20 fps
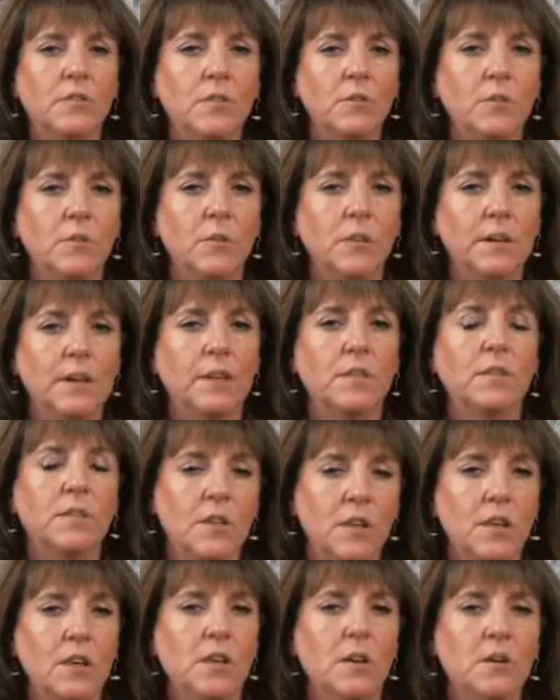to get the
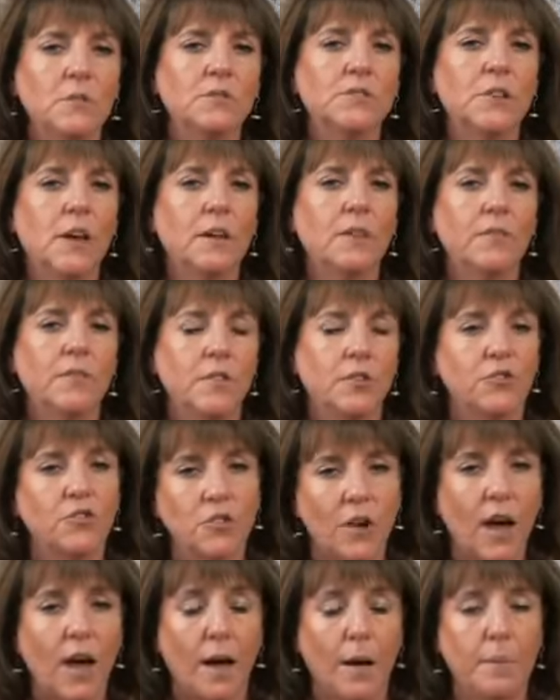use out of the
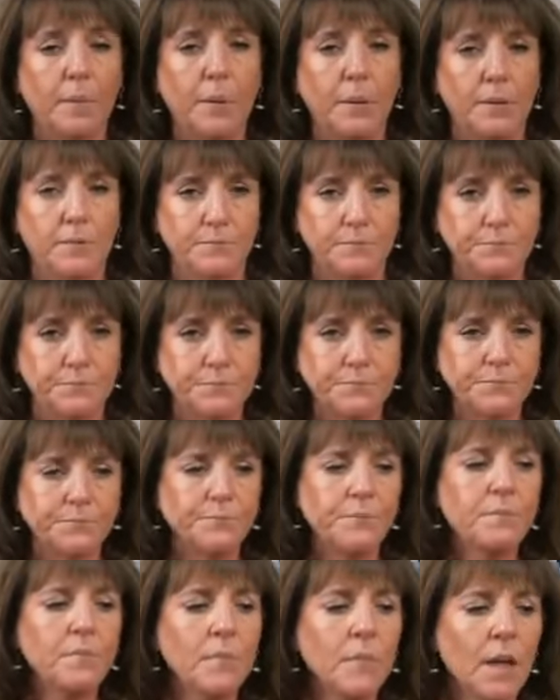chop,
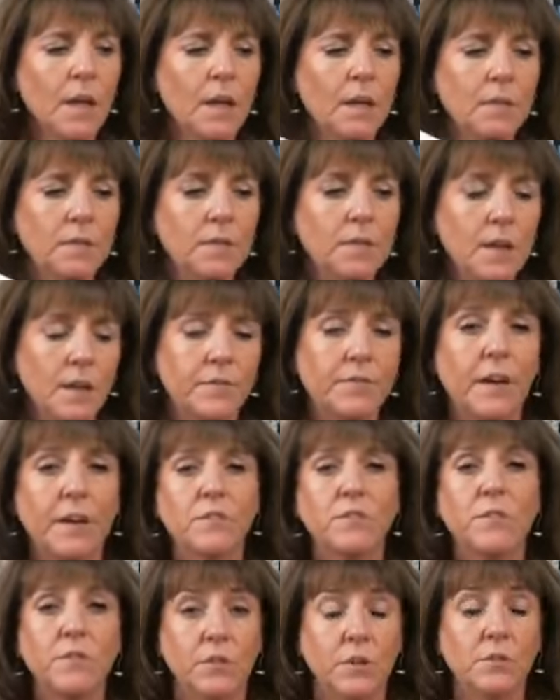the
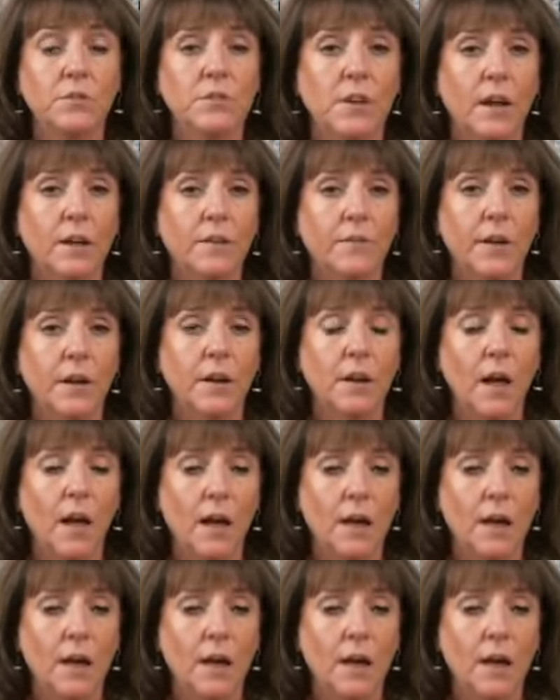effective use out of it.